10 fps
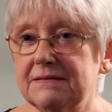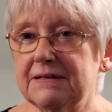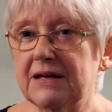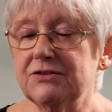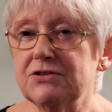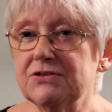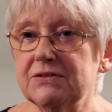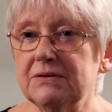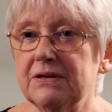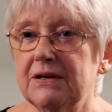Dad used
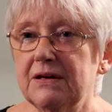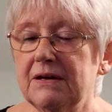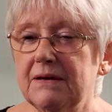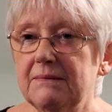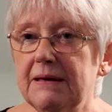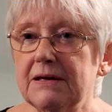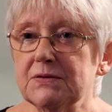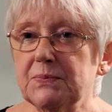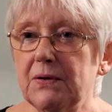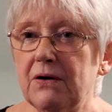to make
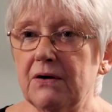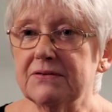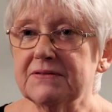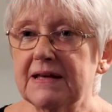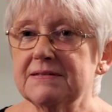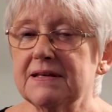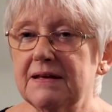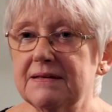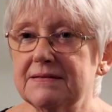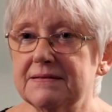us put our Santa
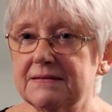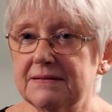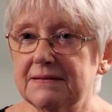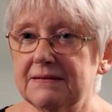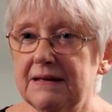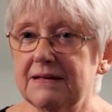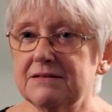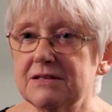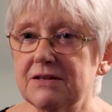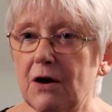list
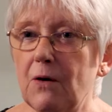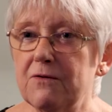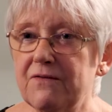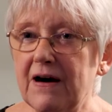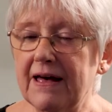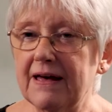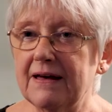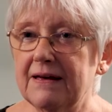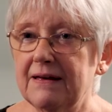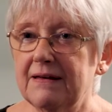into the coal
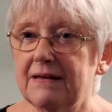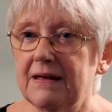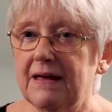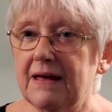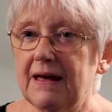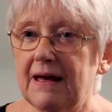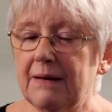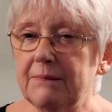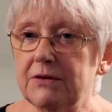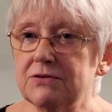fire.
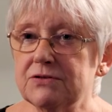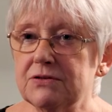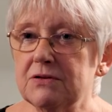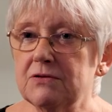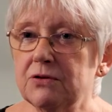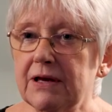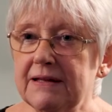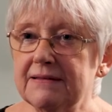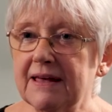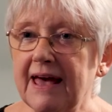And we used to look
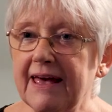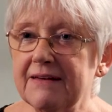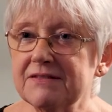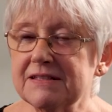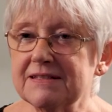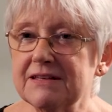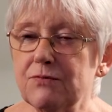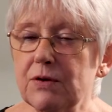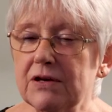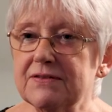in the caves to see
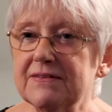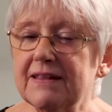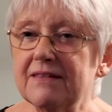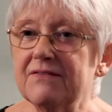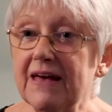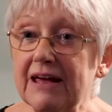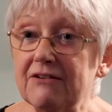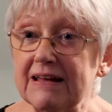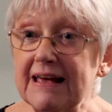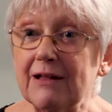if we could see the
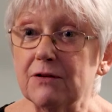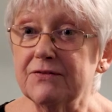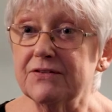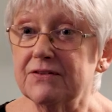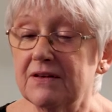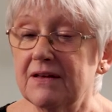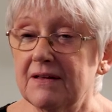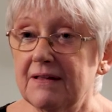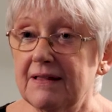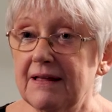fairy elves
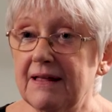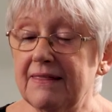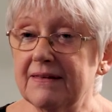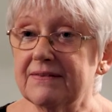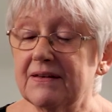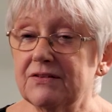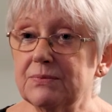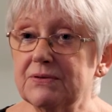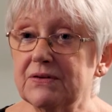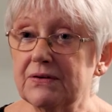and that Santa
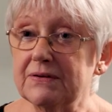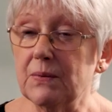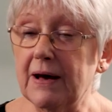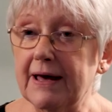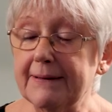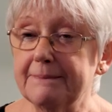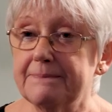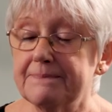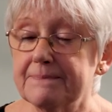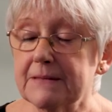was on his way.
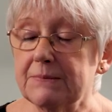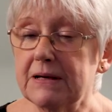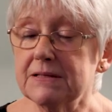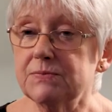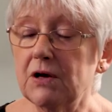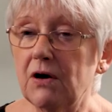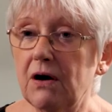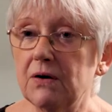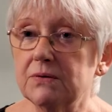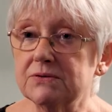But as we got
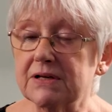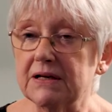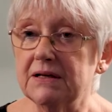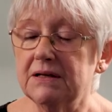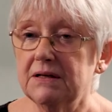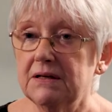older,